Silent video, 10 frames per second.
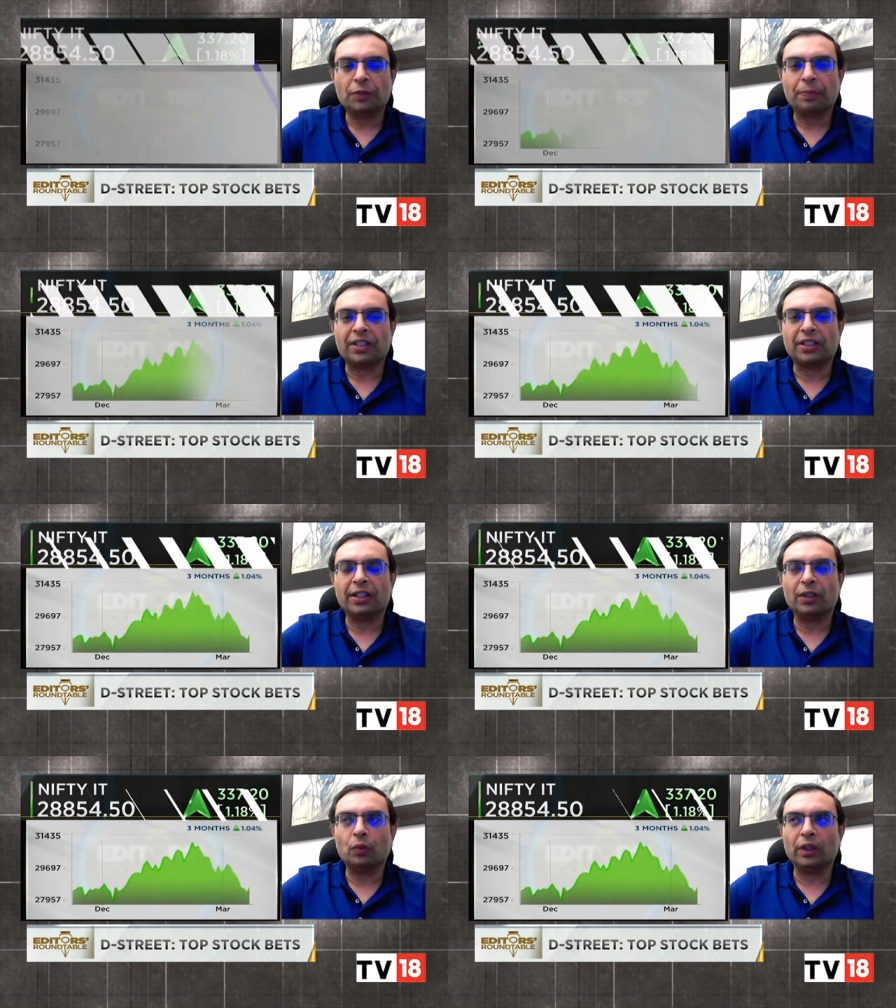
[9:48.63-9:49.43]

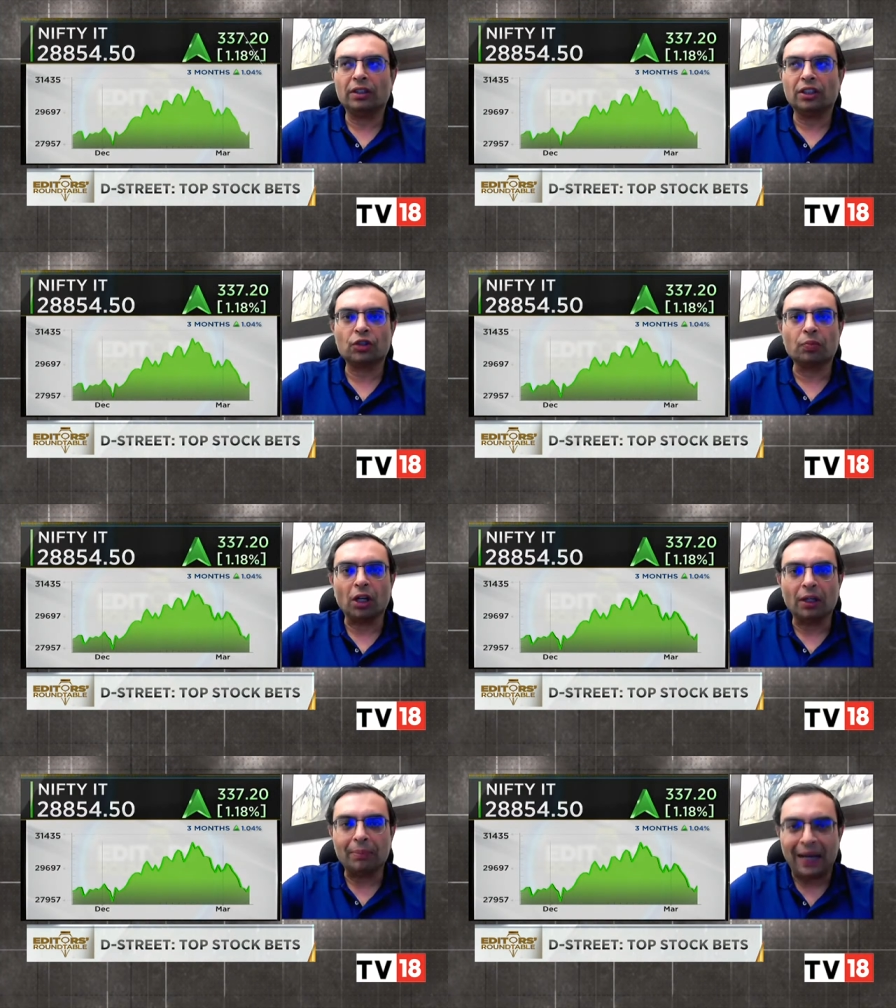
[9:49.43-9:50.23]
especially with the
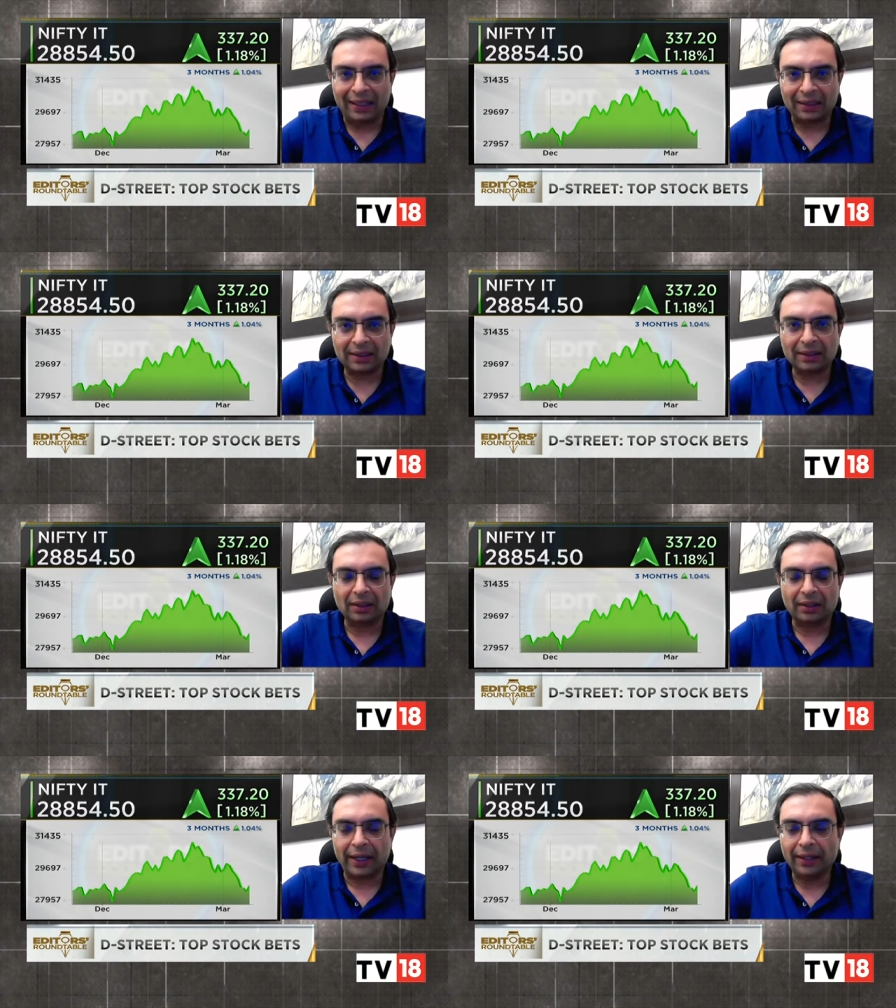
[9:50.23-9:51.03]
smaller banks,
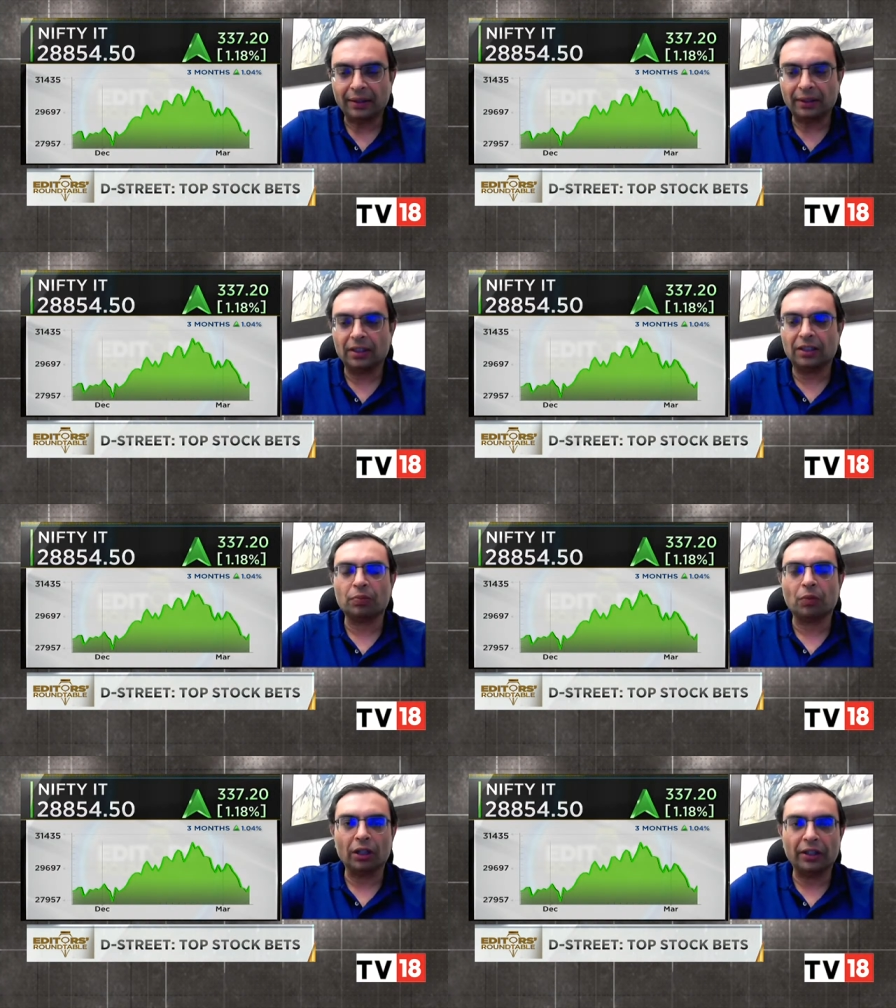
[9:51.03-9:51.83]
right? The
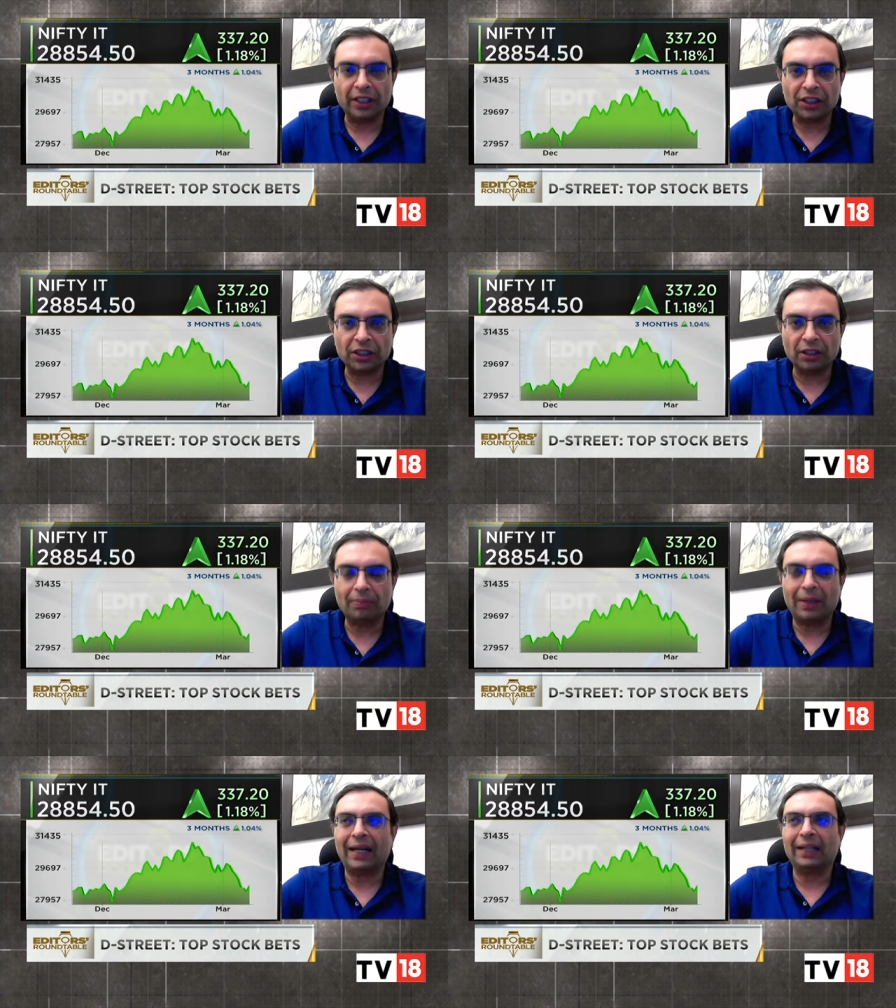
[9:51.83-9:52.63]
smaller regional
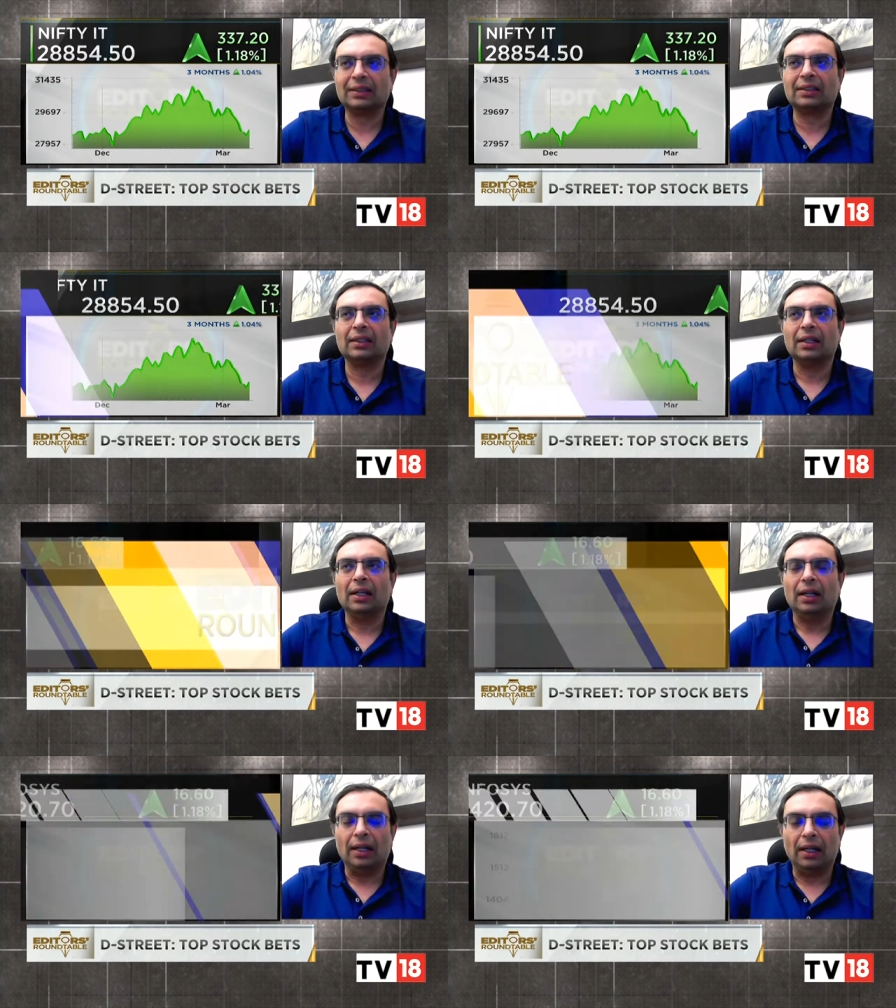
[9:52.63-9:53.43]
banks,
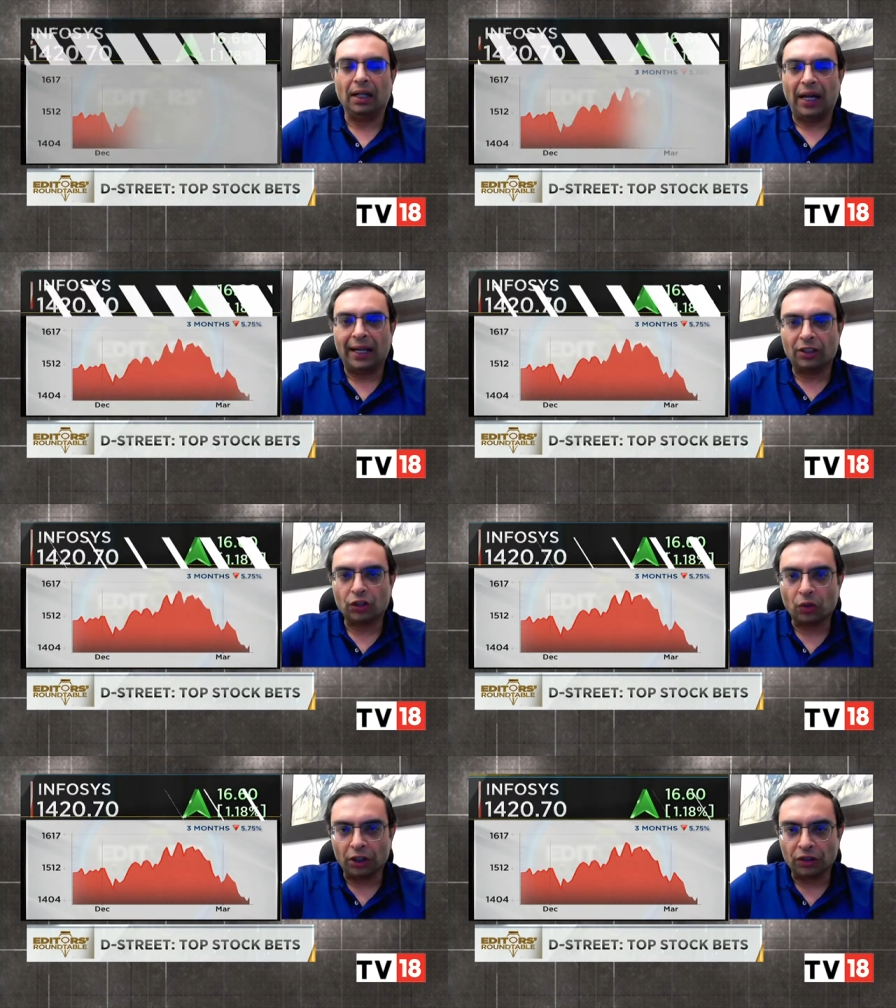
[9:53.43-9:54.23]
uh, and
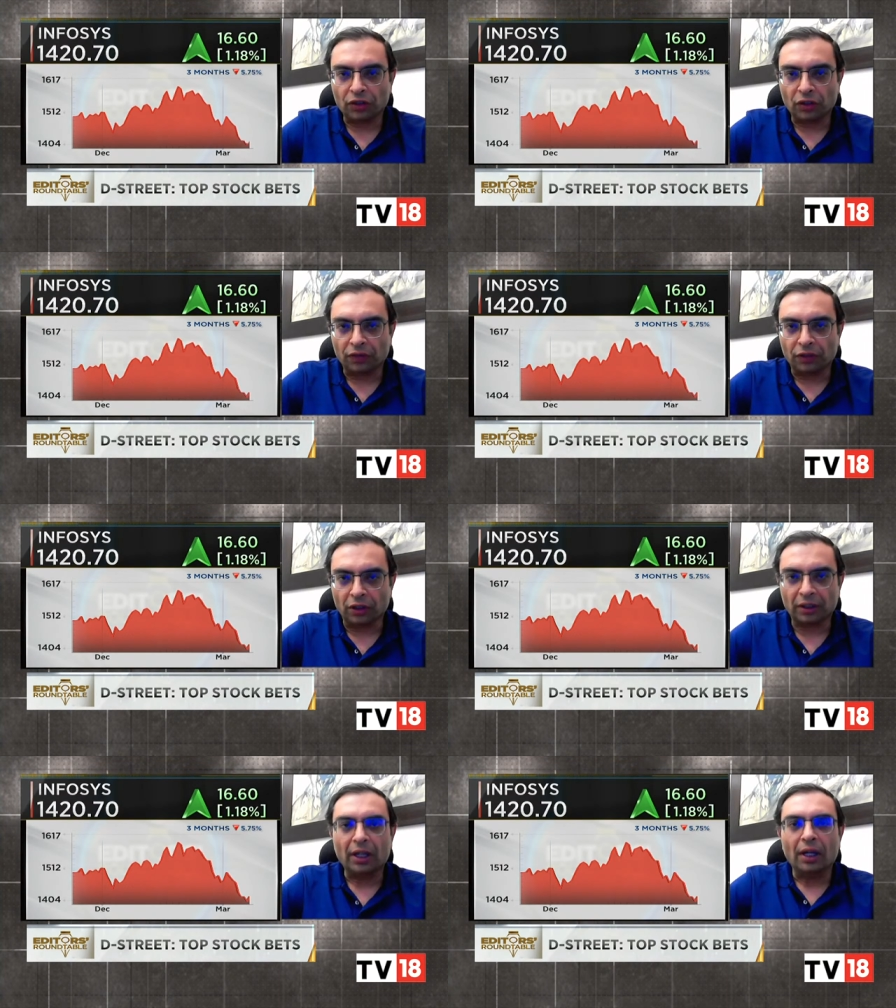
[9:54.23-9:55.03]
so on and so forth.